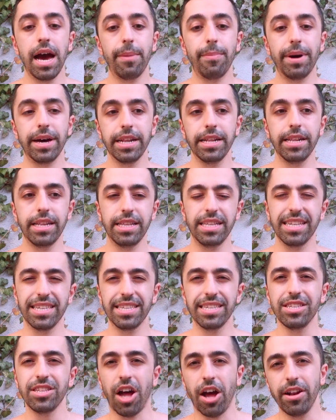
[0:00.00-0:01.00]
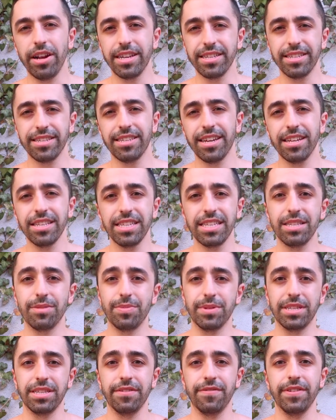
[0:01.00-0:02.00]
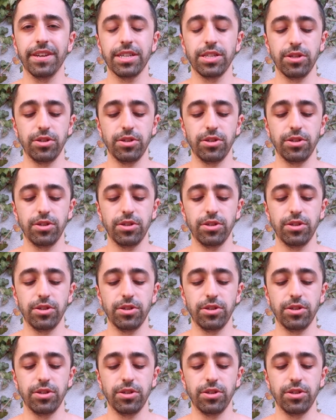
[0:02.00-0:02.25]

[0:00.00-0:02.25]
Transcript: but this is not necessarily specific